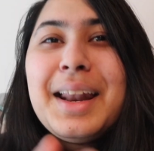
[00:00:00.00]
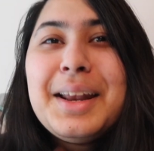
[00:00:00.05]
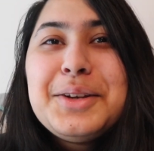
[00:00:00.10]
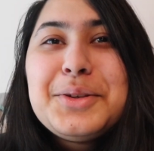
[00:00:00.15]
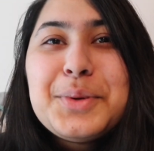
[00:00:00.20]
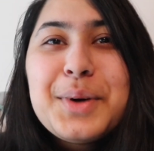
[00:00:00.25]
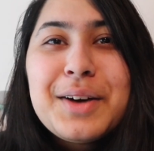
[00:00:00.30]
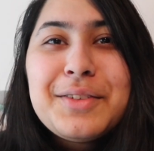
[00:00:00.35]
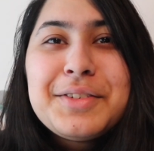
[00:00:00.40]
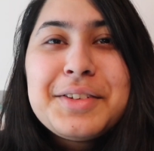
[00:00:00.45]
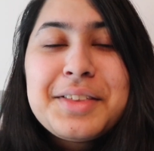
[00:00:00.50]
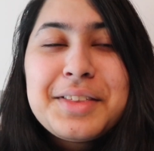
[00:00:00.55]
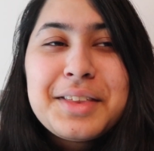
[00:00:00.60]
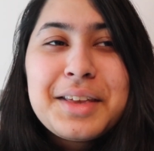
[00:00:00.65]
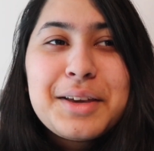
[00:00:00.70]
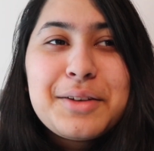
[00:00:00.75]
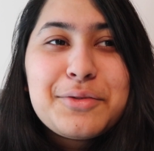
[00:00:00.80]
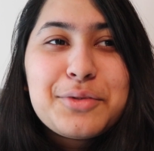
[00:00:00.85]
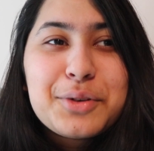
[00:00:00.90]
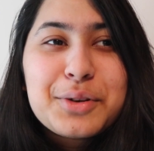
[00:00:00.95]
And I do have a
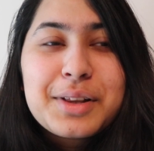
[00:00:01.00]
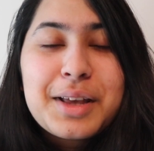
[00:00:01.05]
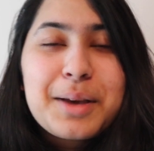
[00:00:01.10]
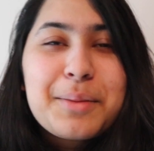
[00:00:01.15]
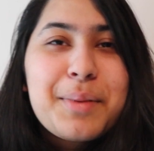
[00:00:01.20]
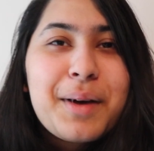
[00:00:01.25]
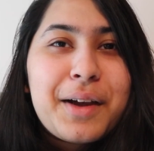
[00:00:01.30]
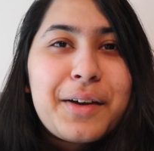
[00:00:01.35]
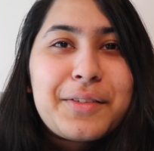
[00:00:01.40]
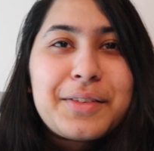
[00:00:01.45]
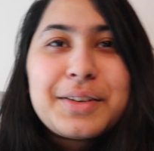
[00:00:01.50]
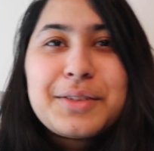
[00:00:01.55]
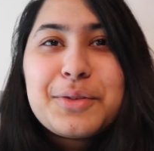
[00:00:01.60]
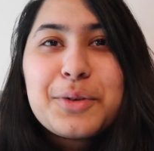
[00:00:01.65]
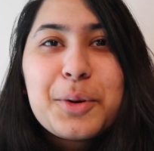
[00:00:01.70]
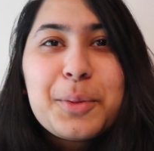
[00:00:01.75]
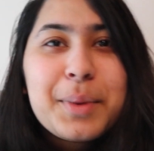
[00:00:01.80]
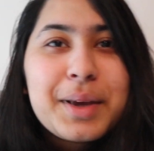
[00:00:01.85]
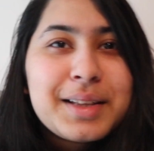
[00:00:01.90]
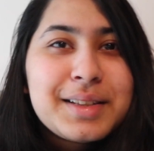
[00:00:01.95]
thing for like pirate
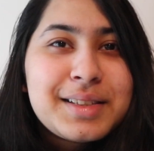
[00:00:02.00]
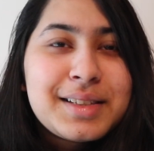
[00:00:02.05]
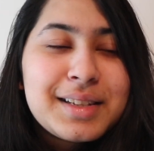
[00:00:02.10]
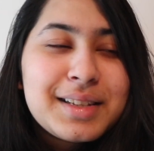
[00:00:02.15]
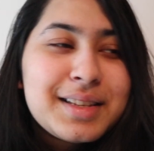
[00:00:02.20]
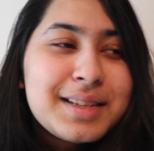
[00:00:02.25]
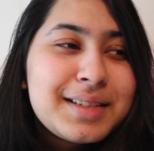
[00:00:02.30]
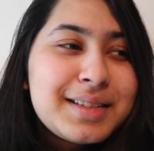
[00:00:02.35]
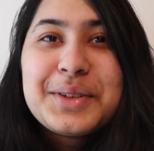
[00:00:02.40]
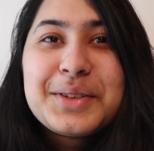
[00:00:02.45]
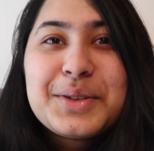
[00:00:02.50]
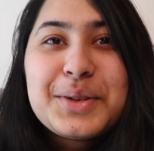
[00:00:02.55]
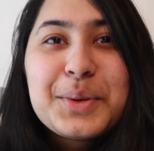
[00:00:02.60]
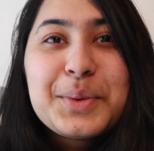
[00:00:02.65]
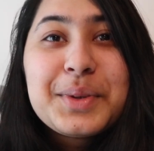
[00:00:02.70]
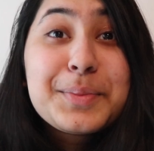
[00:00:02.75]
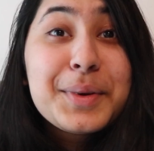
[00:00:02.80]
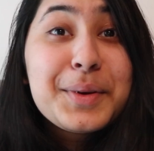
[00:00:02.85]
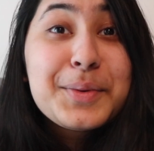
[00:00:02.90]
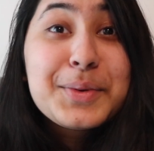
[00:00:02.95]
romances.
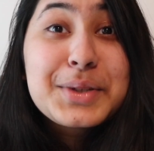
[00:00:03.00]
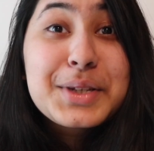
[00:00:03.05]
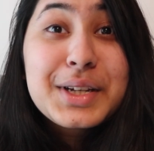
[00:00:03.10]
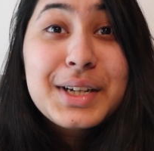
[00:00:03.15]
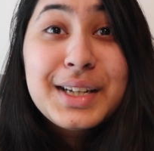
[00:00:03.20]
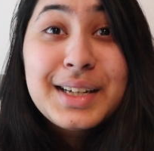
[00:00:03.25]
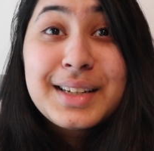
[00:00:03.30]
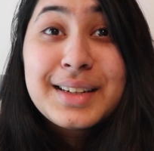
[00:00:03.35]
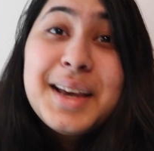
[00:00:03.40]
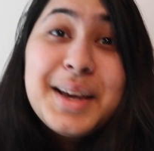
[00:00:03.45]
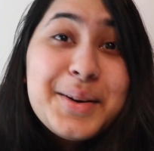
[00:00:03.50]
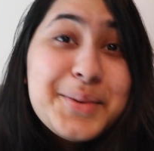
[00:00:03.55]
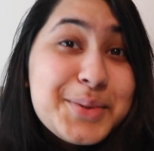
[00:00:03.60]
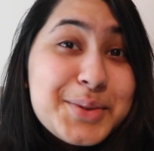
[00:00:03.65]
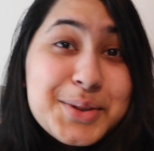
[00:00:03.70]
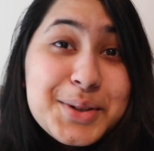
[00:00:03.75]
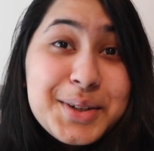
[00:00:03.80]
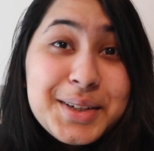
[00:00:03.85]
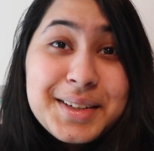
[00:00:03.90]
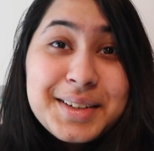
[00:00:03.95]
So it was good. It
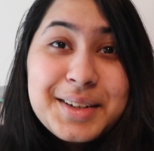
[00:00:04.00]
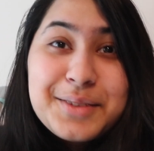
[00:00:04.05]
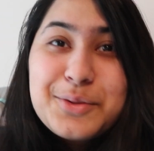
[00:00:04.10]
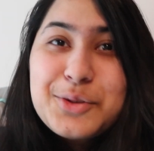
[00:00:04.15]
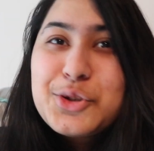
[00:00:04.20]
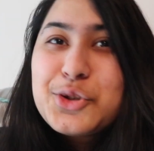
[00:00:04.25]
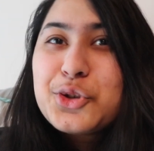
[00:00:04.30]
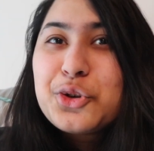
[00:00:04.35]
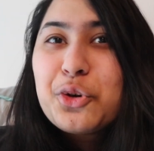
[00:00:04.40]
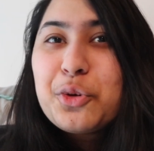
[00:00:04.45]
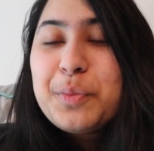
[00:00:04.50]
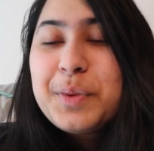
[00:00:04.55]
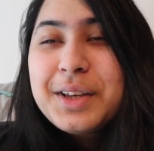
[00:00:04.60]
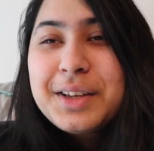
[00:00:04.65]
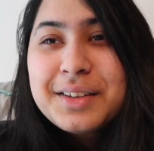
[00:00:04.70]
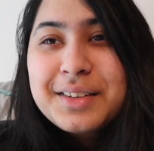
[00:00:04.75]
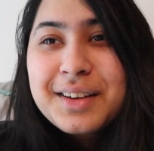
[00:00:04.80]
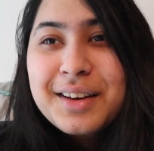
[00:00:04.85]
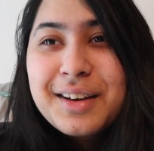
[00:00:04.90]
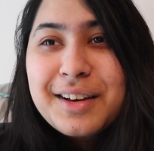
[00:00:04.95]
was good. It was
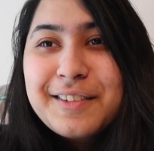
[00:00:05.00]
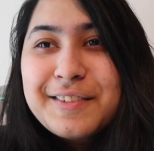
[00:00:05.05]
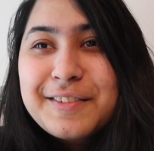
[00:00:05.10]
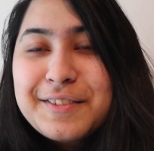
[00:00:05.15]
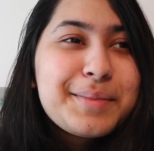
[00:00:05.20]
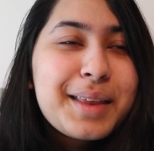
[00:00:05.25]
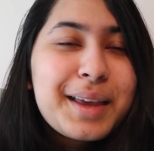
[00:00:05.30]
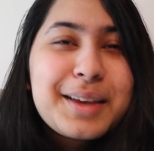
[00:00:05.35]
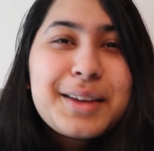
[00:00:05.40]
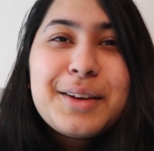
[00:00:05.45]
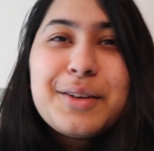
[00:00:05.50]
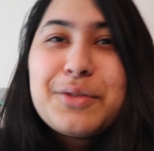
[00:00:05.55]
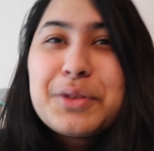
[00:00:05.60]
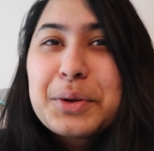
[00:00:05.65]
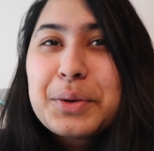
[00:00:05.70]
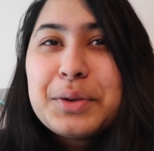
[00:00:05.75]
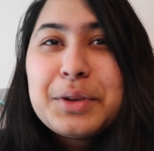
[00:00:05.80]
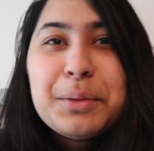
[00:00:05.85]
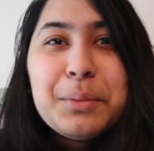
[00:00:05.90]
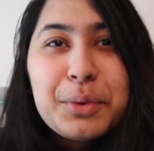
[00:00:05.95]
tropey enough. Like if
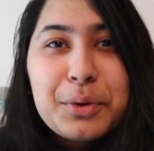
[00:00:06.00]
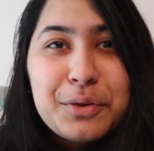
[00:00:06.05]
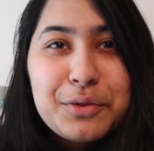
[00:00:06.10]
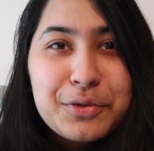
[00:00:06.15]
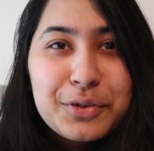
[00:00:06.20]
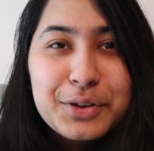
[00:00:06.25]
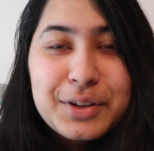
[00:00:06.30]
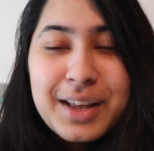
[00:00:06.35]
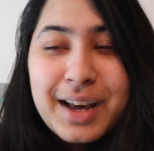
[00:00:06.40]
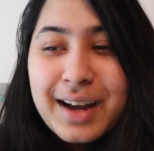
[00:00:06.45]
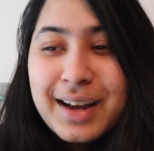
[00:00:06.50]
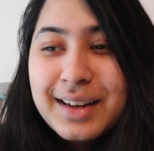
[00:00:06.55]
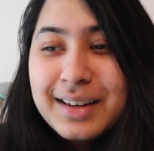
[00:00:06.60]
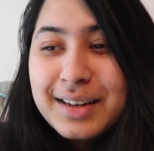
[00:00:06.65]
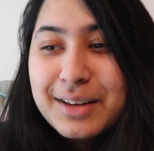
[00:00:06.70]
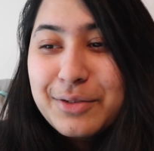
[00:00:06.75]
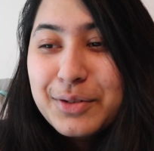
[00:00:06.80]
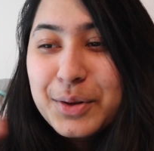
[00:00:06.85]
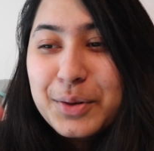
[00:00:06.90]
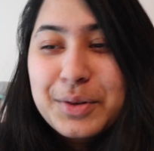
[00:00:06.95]
you're in the mood for
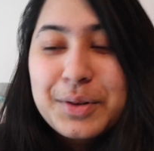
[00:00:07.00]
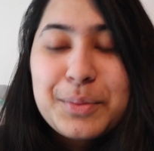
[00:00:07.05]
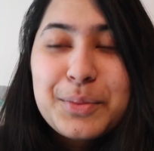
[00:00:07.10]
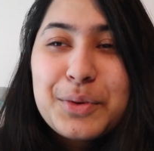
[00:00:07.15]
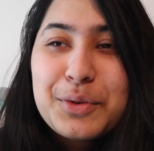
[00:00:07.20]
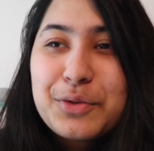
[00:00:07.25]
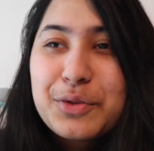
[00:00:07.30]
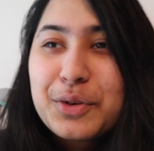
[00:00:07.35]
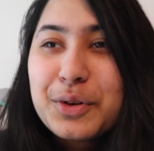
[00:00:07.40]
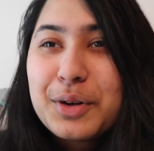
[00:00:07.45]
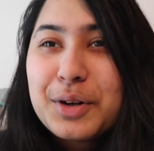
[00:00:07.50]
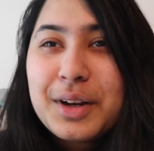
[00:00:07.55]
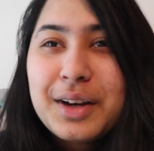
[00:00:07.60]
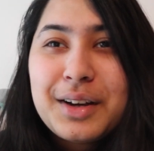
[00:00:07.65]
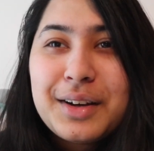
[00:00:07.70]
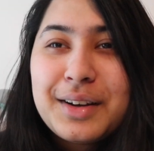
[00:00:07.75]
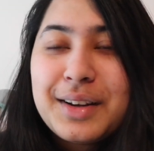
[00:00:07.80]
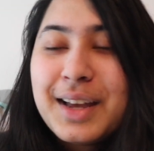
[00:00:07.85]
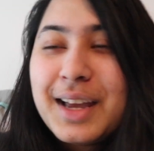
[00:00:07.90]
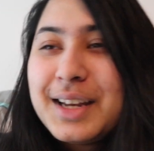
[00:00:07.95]
that, if you're in the mood for
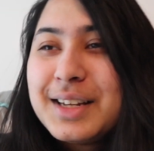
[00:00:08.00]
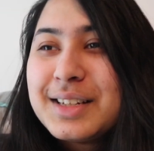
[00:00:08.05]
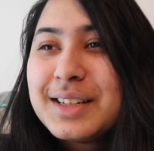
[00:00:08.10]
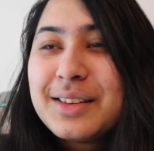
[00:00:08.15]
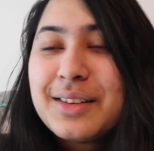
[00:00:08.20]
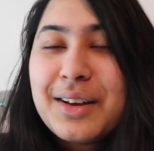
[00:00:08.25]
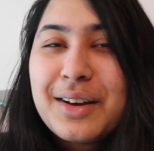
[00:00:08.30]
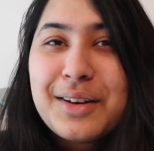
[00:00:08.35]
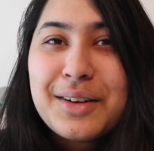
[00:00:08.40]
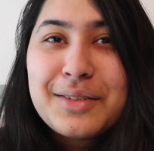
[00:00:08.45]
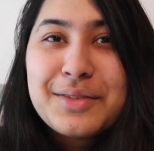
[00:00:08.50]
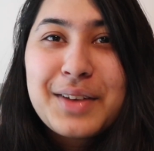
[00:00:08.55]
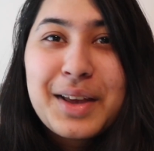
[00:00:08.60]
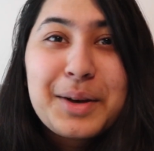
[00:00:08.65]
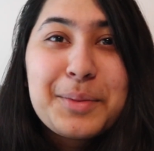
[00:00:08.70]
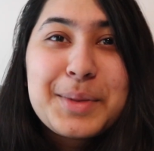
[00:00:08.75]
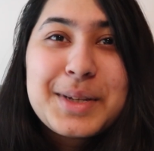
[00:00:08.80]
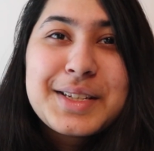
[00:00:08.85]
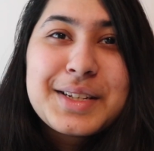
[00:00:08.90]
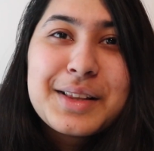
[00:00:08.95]
uh, hate to love,
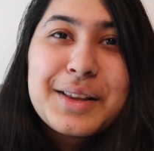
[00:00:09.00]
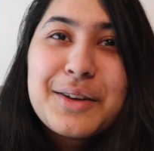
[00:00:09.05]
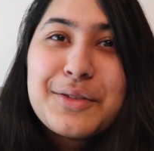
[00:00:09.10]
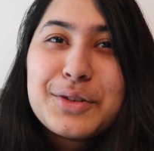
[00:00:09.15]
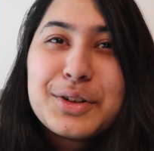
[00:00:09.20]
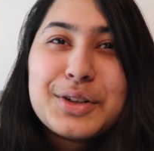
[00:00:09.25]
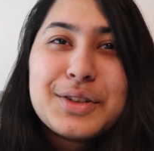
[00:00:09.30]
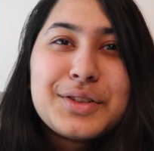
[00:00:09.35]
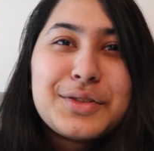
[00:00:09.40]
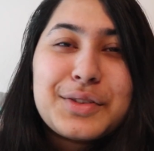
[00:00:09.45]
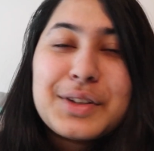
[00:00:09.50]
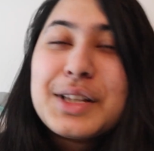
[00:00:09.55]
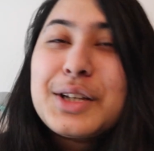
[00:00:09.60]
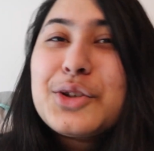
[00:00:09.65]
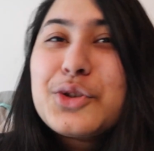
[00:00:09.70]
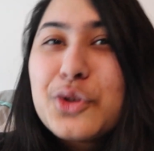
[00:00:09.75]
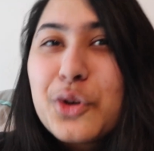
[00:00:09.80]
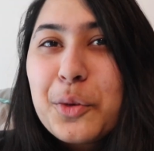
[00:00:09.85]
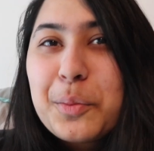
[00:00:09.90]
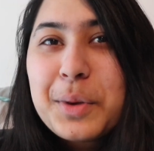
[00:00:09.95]
enemies to lovers, really
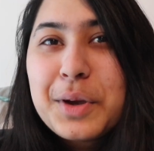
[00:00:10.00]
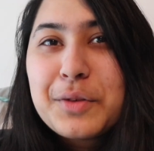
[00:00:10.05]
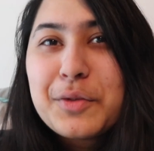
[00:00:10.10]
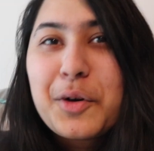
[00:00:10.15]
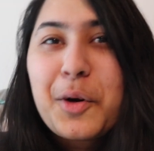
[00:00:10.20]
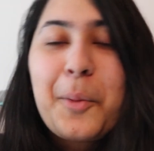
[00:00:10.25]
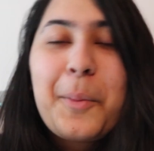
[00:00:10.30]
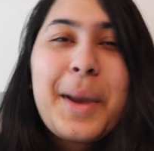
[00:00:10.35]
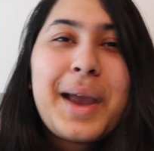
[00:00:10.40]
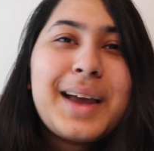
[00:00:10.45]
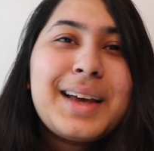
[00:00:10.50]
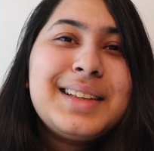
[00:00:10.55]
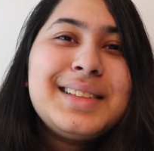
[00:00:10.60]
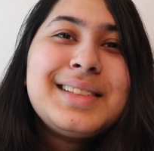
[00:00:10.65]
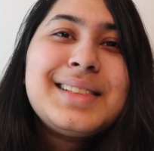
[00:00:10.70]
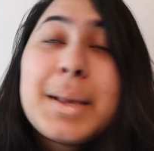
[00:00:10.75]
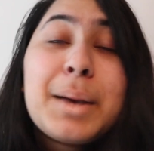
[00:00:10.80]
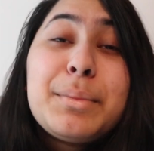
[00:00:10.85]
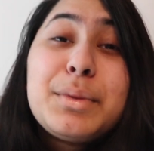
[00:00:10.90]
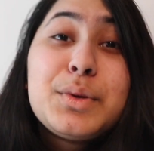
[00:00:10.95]
tropey
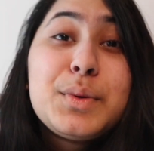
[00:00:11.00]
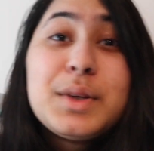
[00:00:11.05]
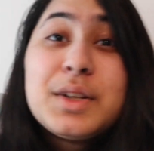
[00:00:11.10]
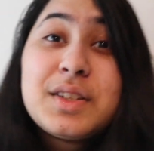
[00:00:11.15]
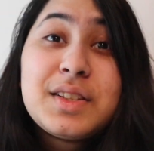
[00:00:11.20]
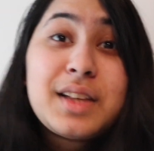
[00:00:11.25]
romance between a